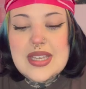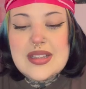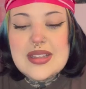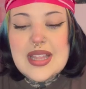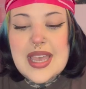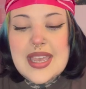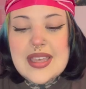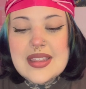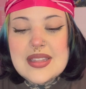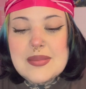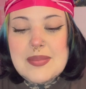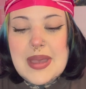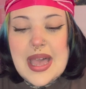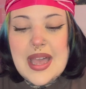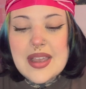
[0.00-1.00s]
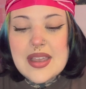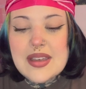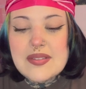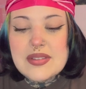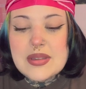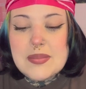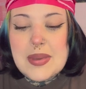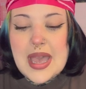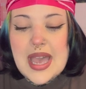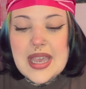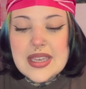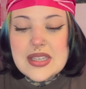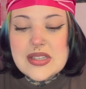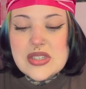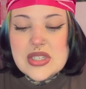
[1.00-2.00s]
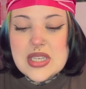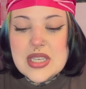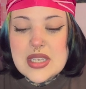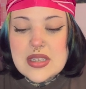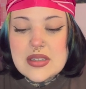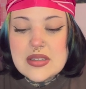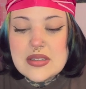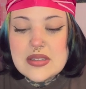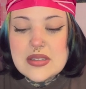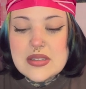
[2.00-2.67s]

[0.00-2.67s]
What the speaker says: like the back of the packaging.